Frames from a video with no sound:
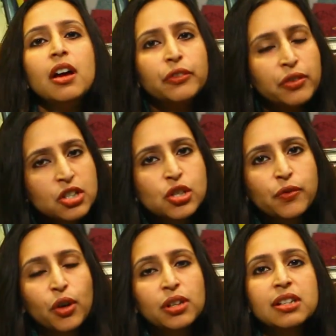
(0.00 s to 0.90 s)
First of
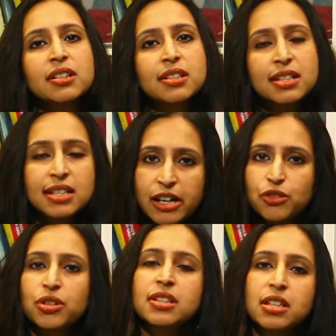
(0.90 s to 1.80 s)
all, it is a
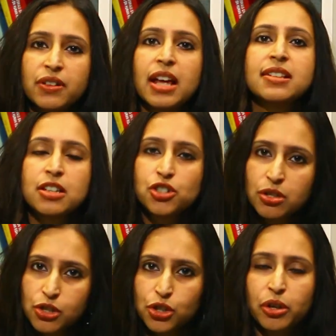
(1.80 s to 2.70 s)
central
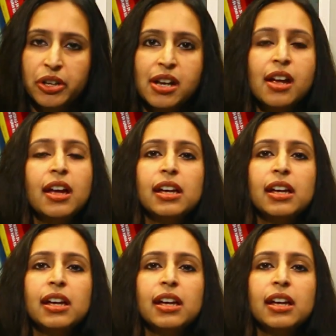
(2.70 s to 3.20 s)
civilizational story.